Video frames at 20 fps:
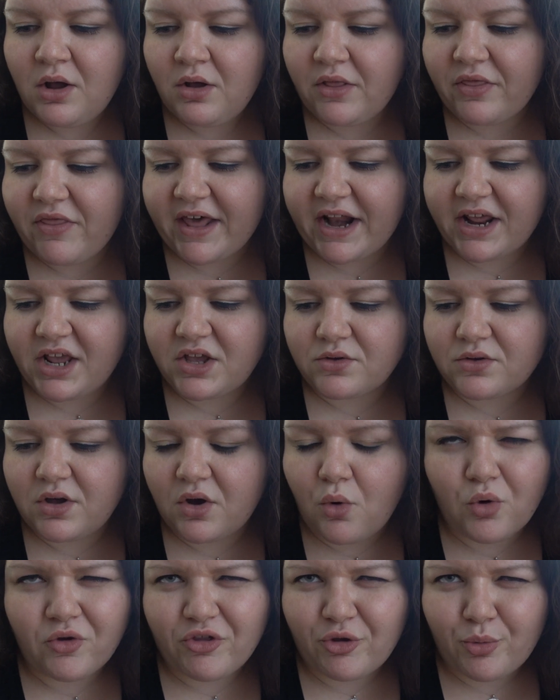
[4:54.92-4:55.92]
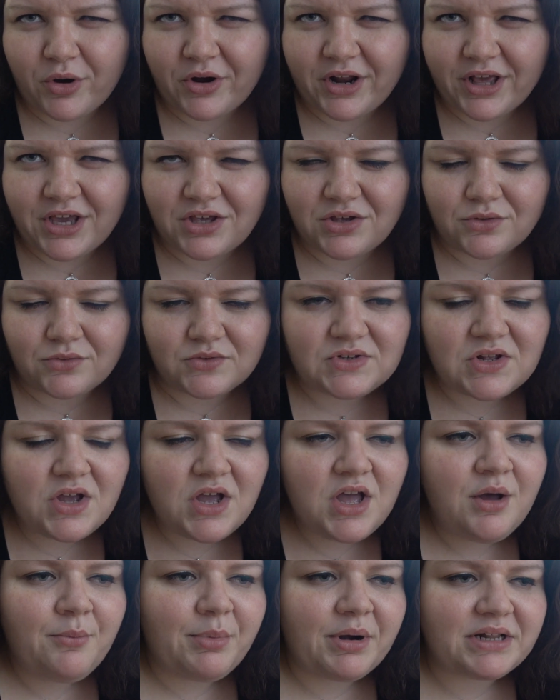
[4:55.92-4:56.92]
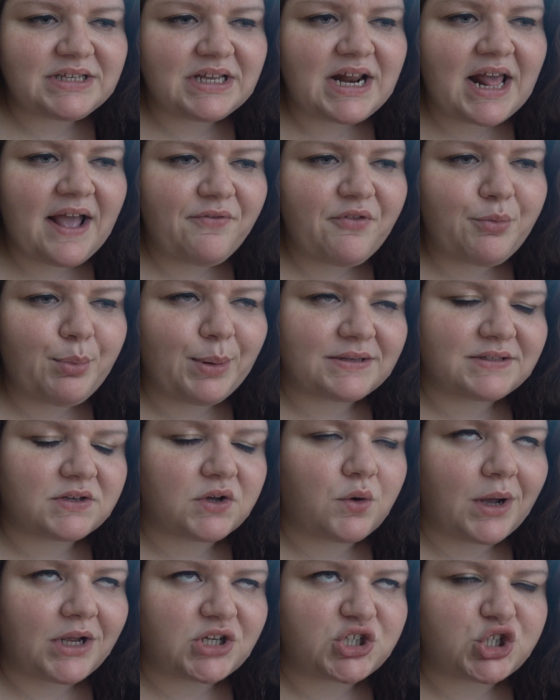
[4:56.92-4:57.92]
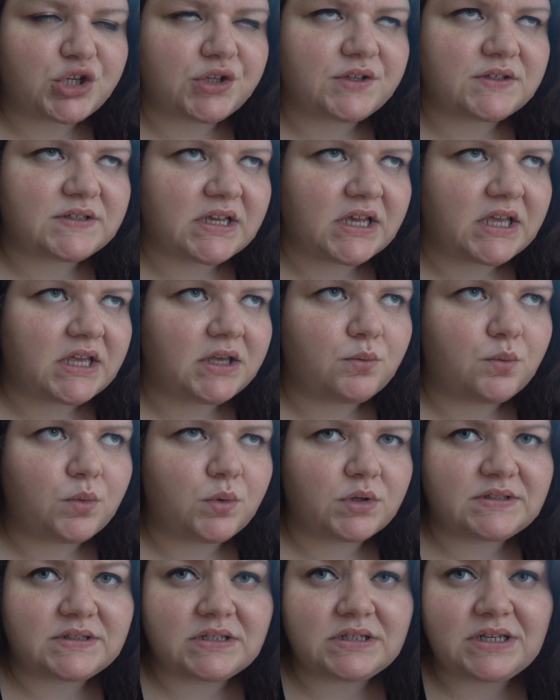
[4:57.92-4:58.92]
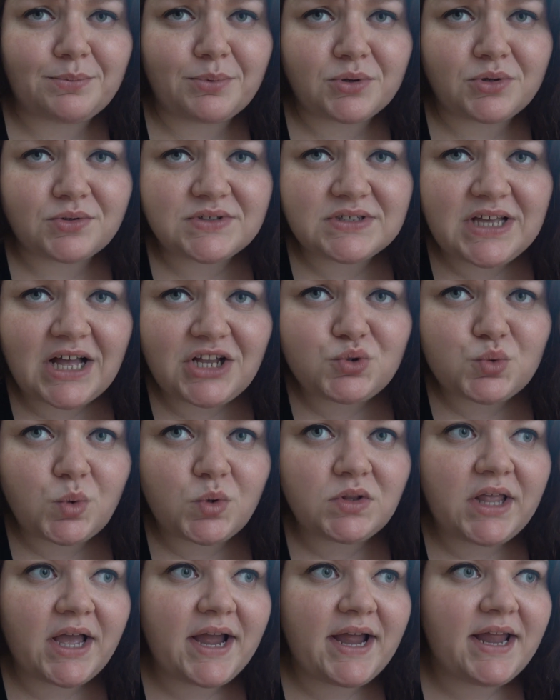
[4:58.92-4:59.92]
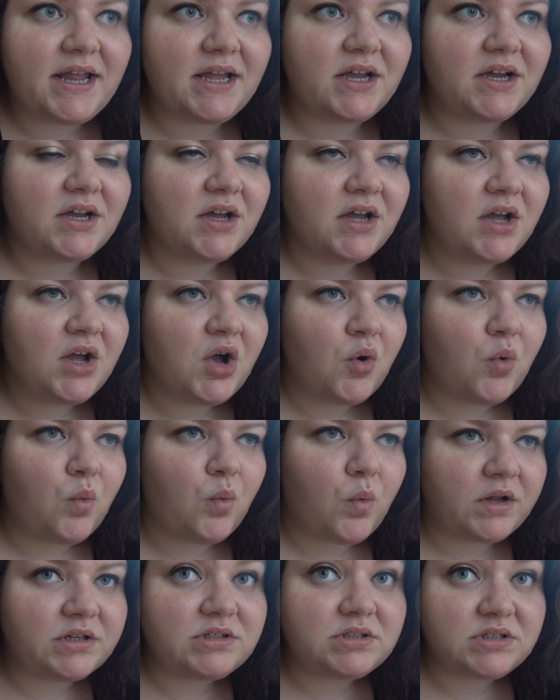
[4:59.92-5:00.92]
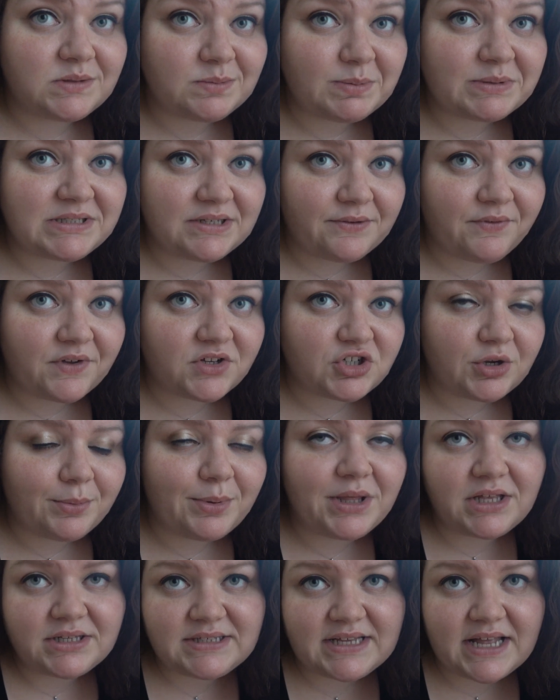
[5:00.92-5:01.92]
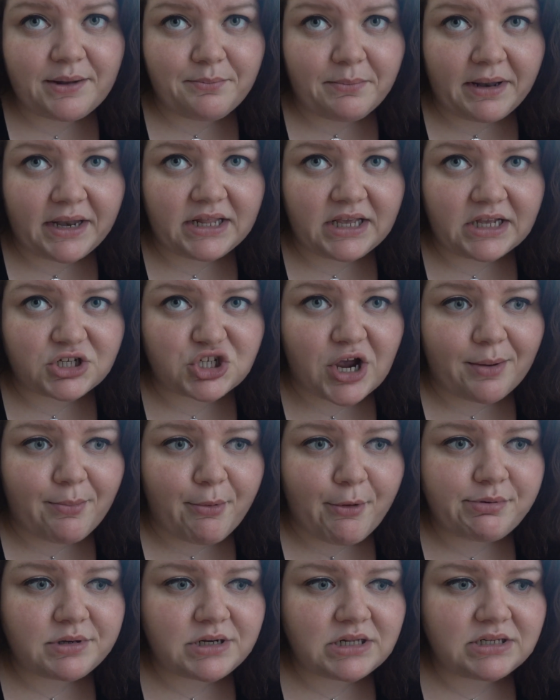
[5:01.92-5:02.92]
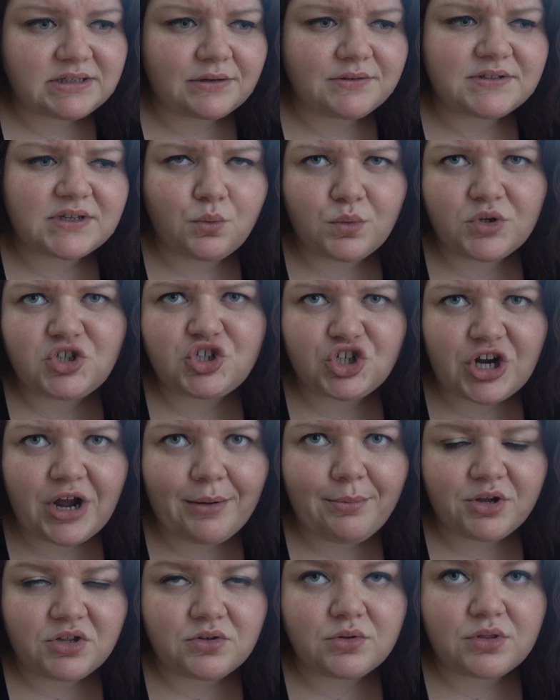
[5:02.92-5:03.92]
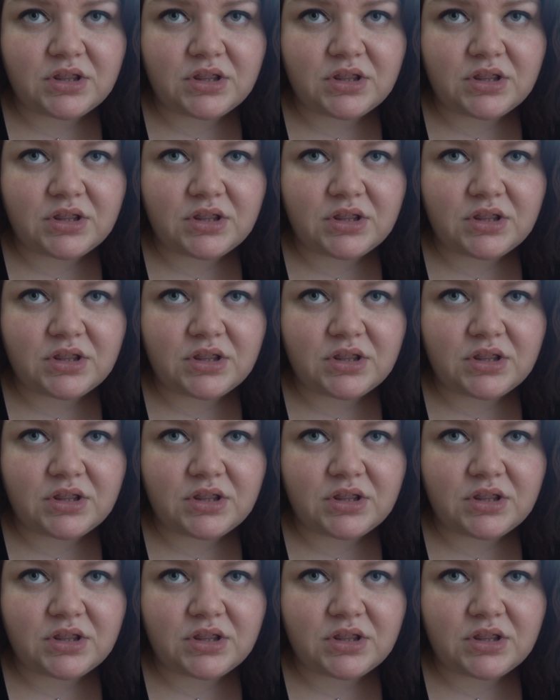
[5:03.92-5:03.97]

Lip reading: that I, or the word I used, But I said I have the basic questions, like, what's the typical schedule like? What specific, because they had many job openings. I was like, which job are you